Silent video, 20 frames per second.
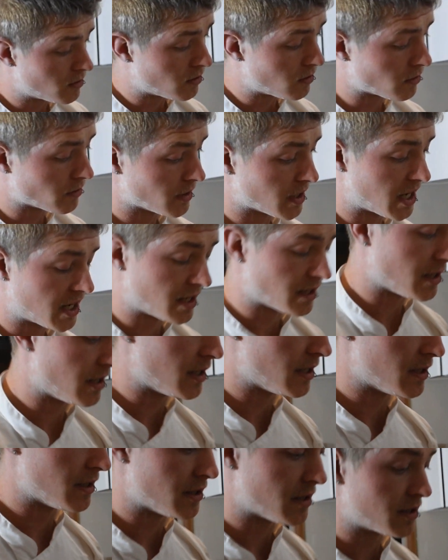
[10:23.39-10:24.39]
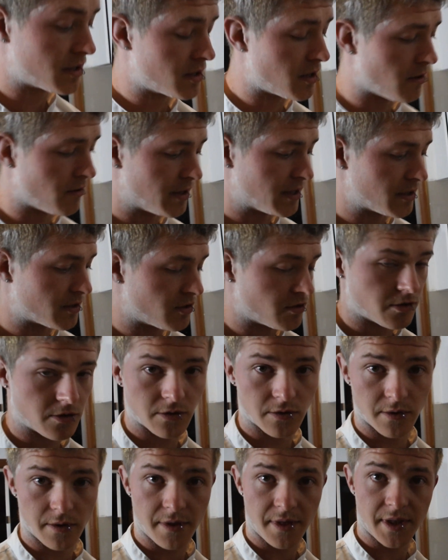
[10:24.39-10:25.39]
all that is going
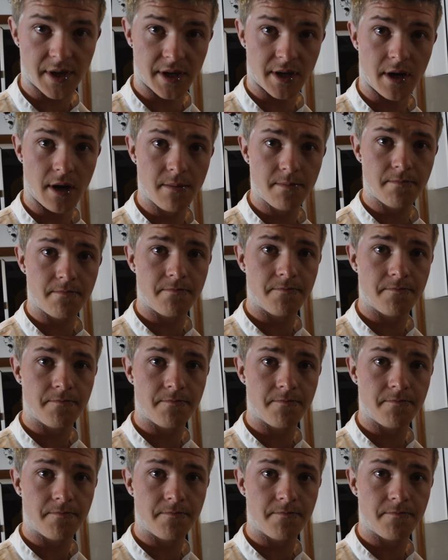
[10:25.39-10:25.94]
to thicken up,